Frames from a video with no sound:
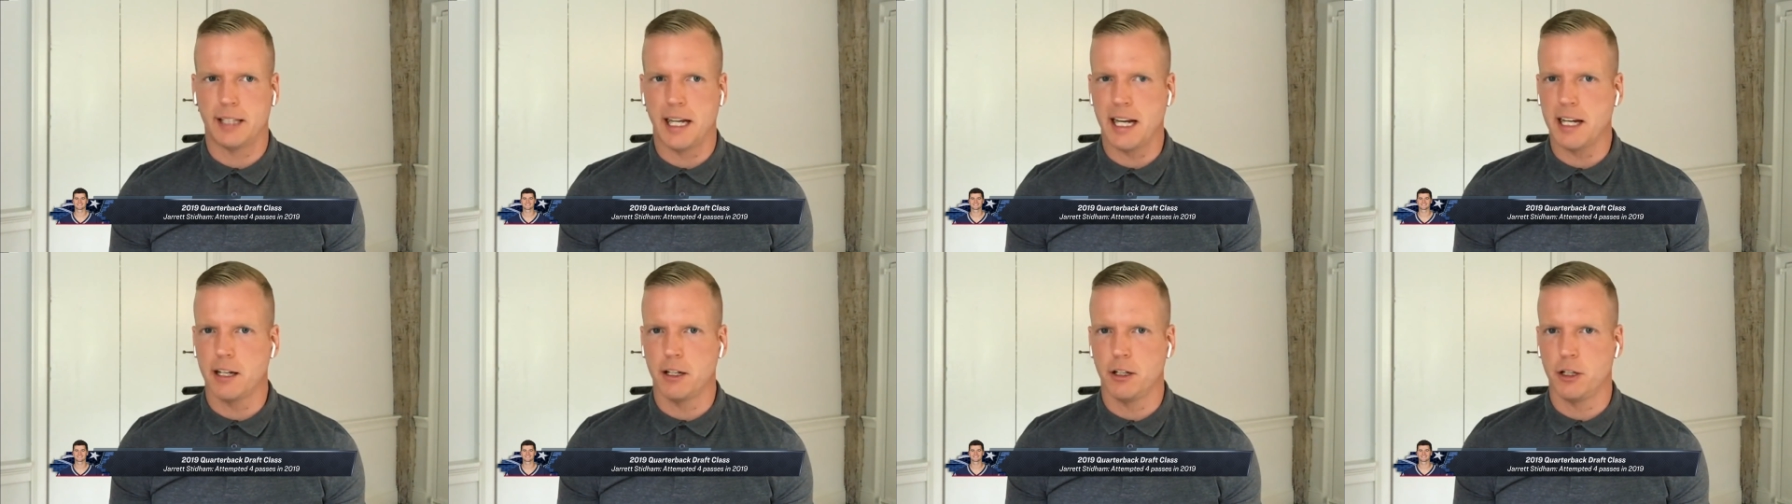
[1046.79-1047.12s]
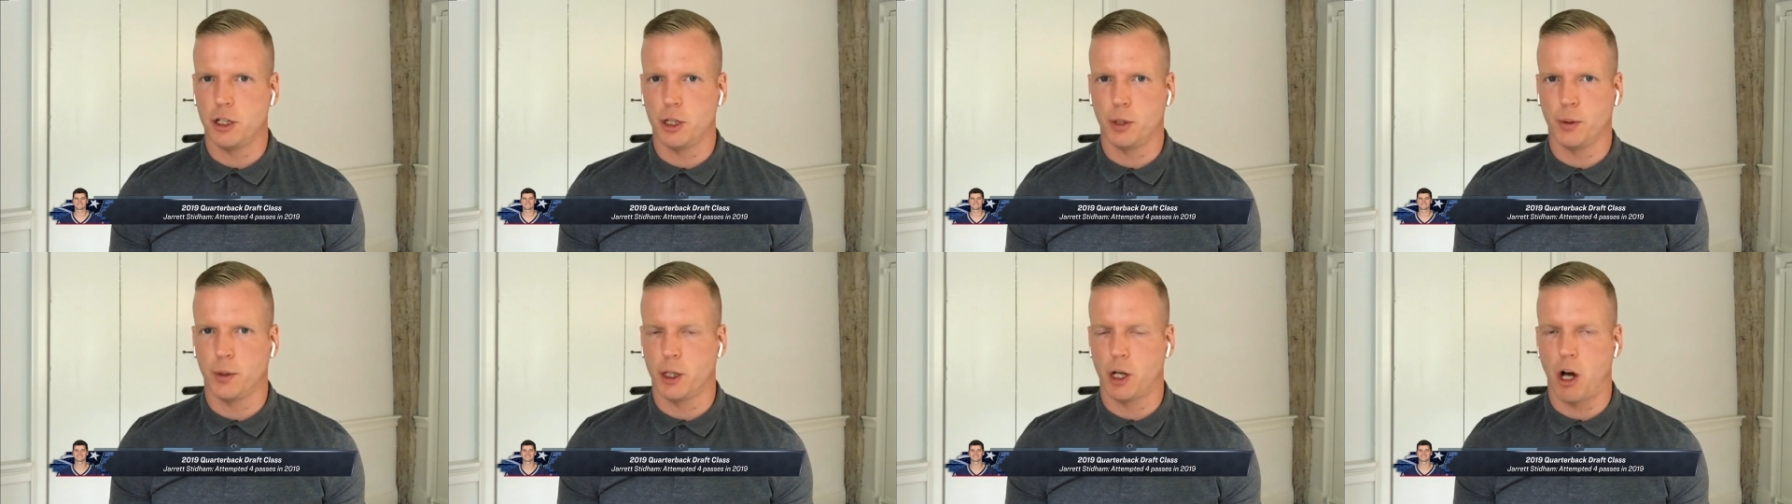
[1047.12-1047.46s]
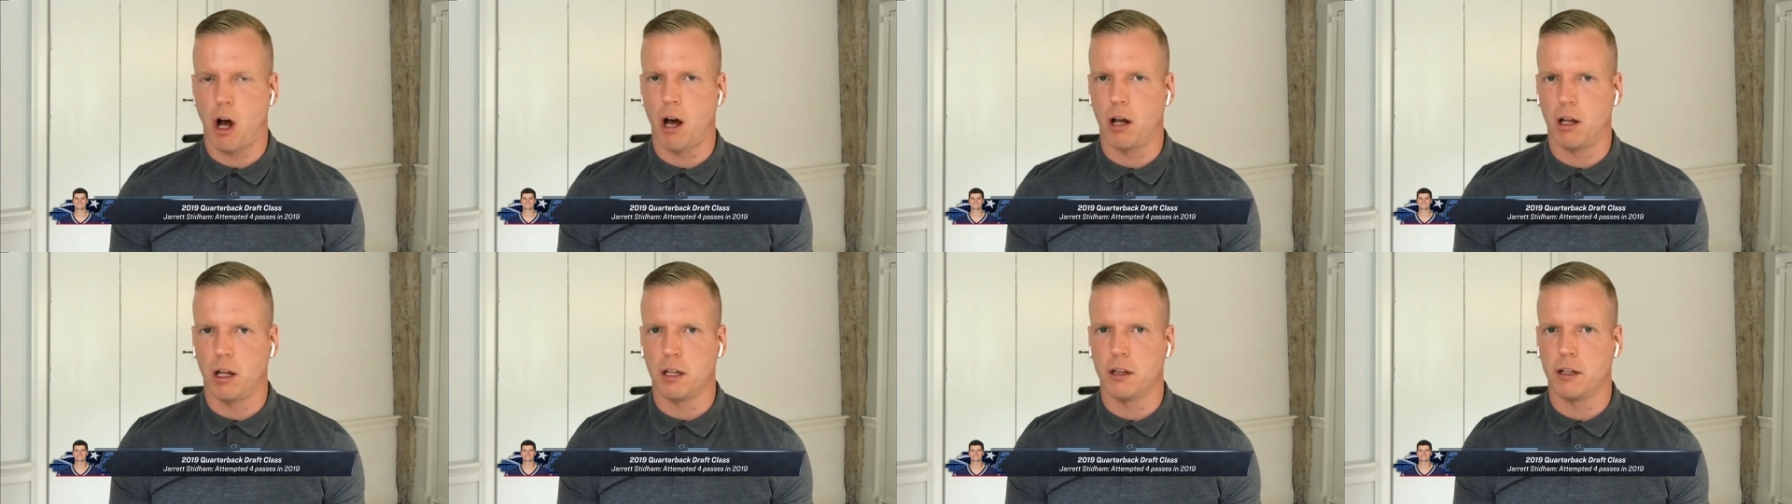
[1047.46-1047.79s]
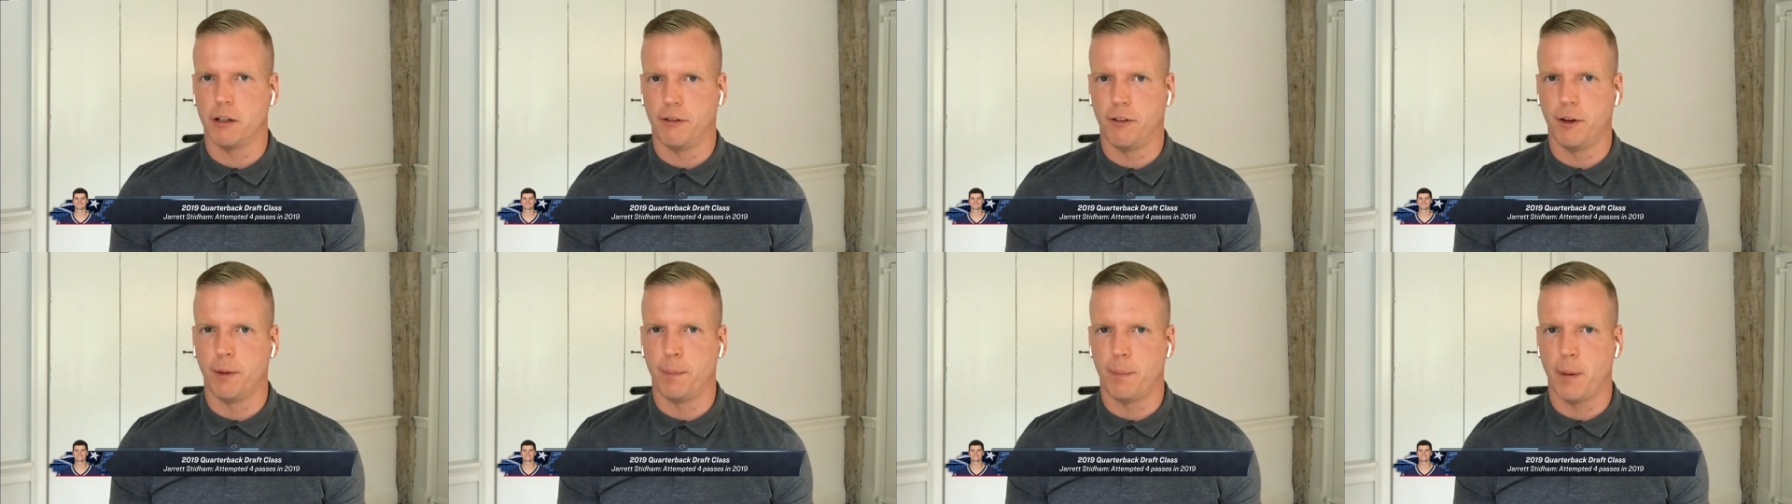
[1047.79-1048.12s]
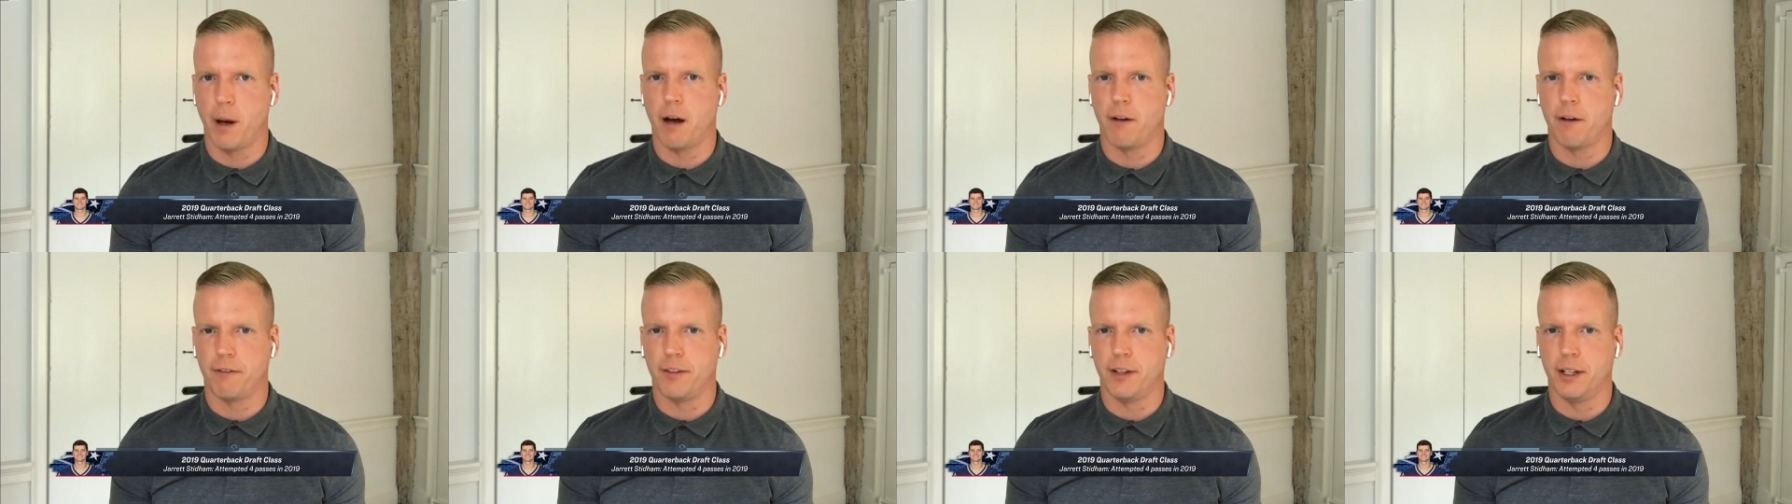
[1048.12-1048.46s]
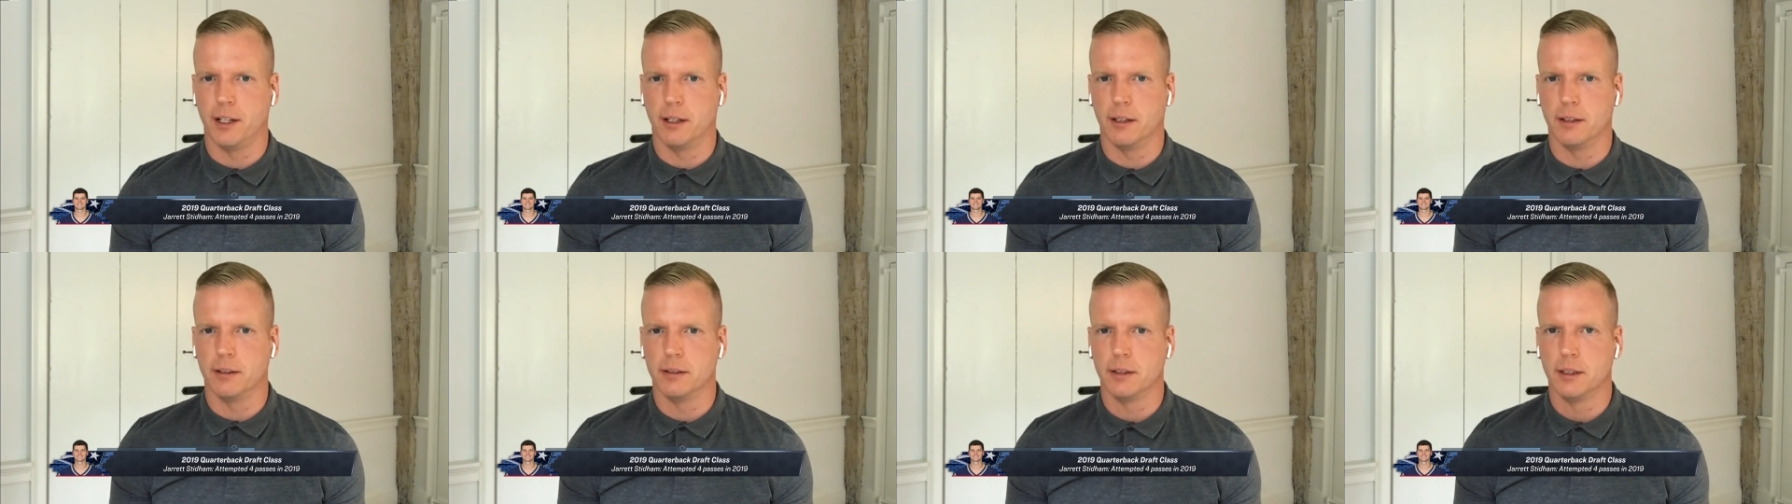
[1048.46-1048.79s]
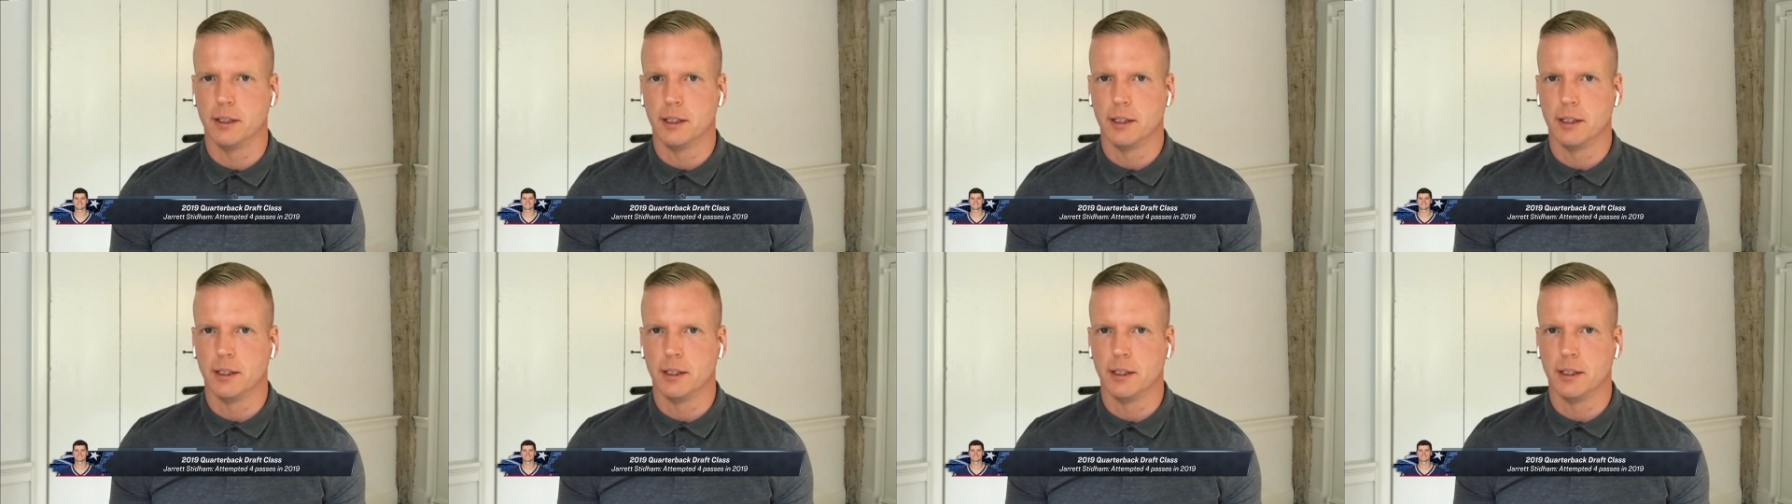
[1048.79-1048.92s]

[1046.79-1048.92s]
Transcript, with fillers: He can do it all on the football field.